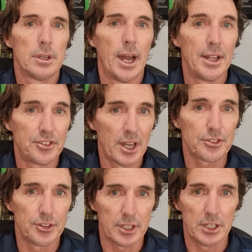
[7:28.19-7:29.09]

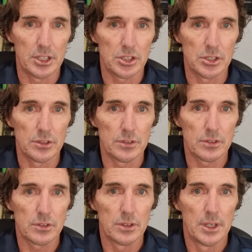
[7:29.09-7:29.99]
adjust to the
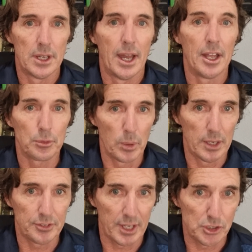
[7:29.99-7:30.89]
conditions as well
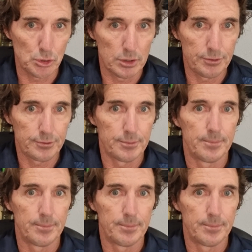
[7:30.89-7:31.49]
as they should have.